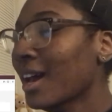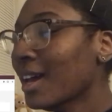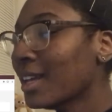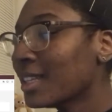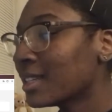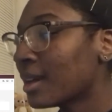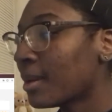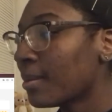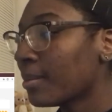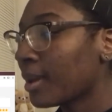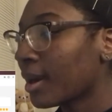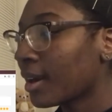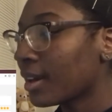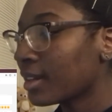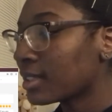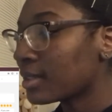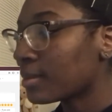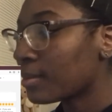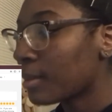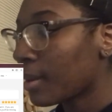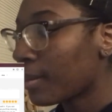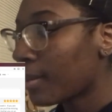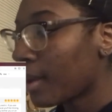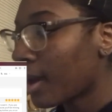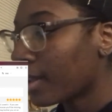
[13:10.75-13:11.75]
some parts
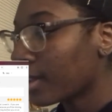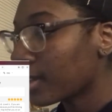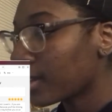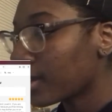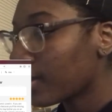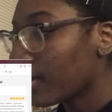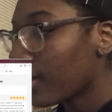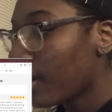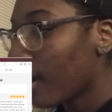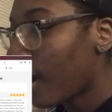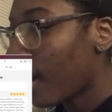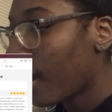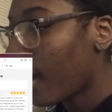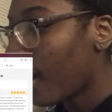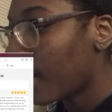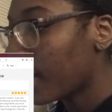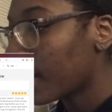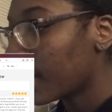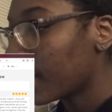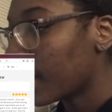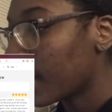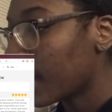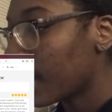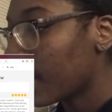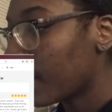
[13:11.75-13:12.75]
may bother you
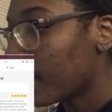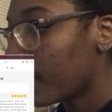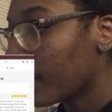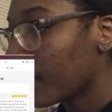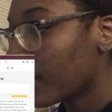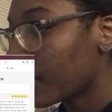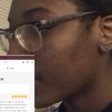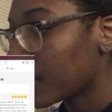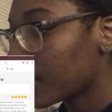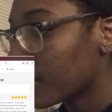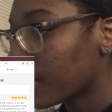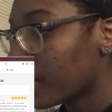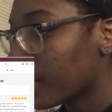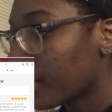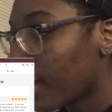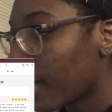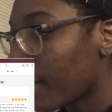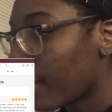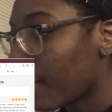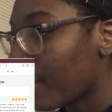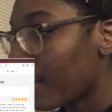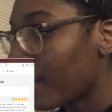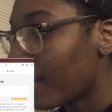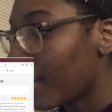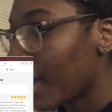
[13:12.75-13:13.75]
on an emotional
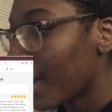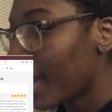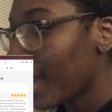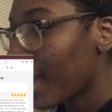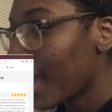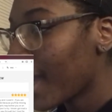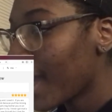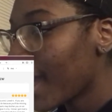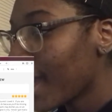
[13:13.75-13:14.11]
level, but